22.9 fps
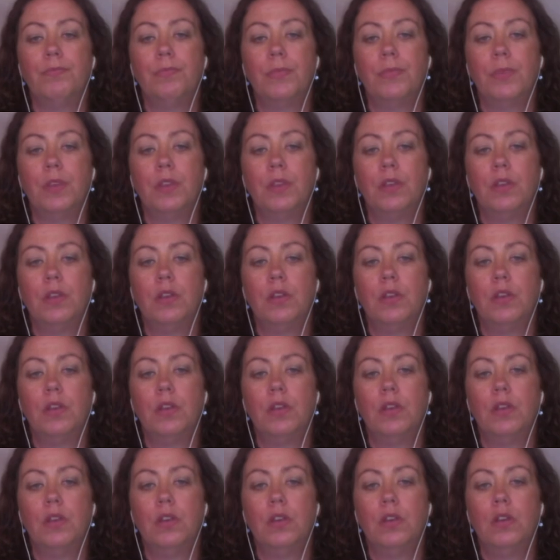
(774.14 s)

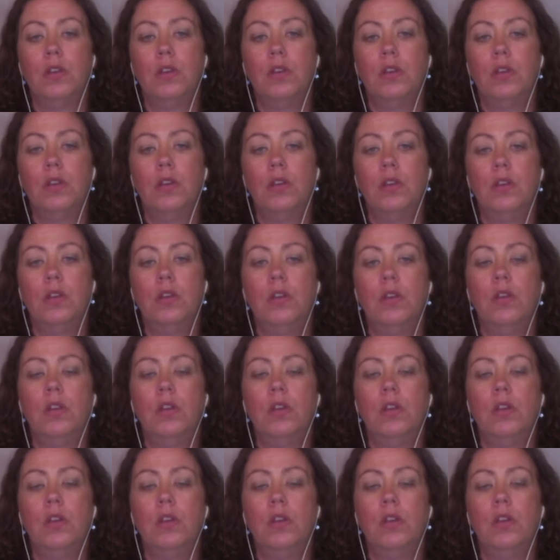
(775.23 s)
(silence)